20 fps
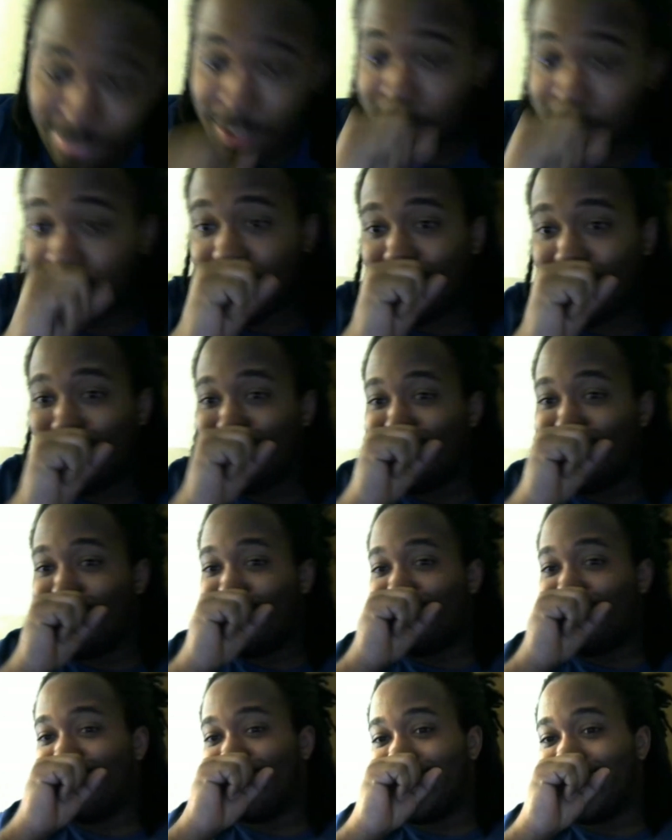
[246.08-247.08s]

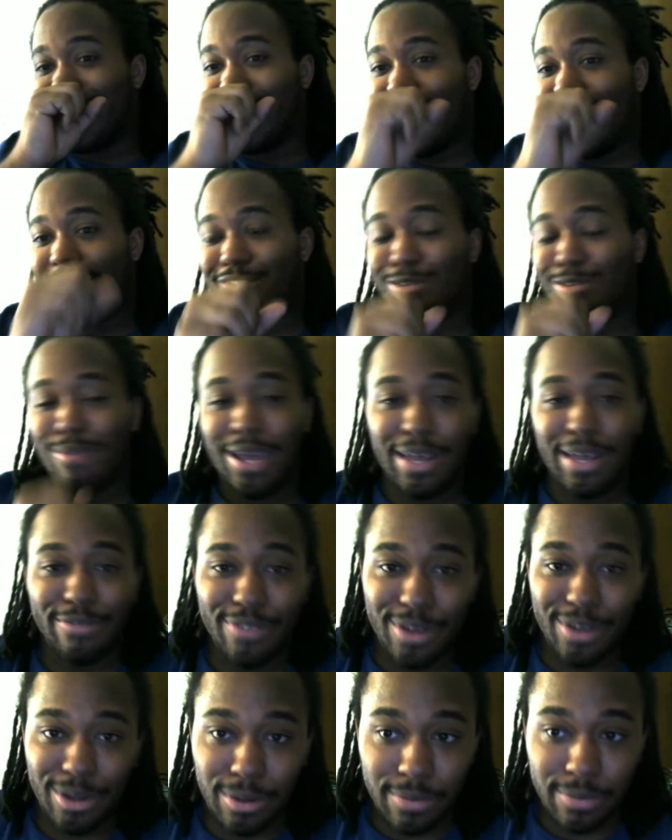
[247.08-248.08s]
So, we see an aftermath
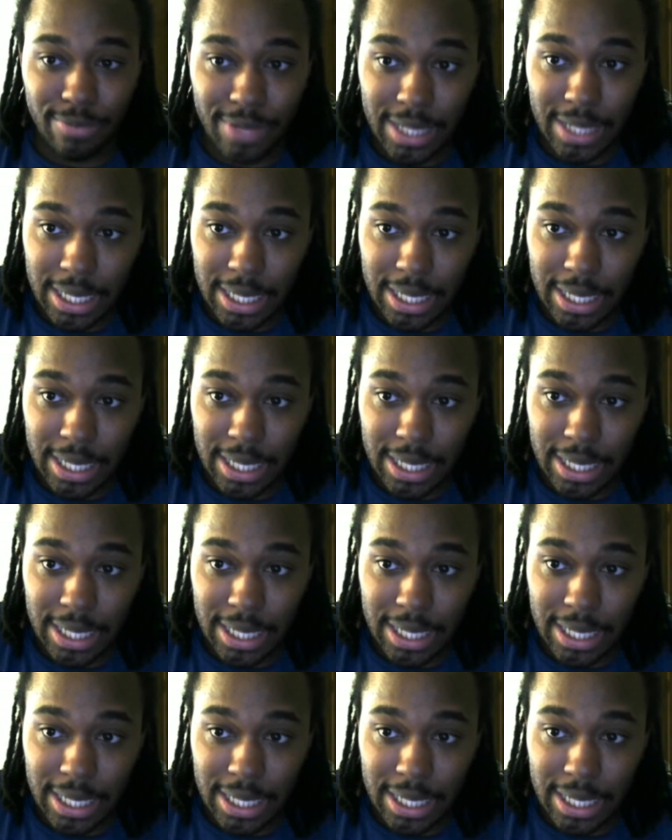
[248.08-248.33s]
of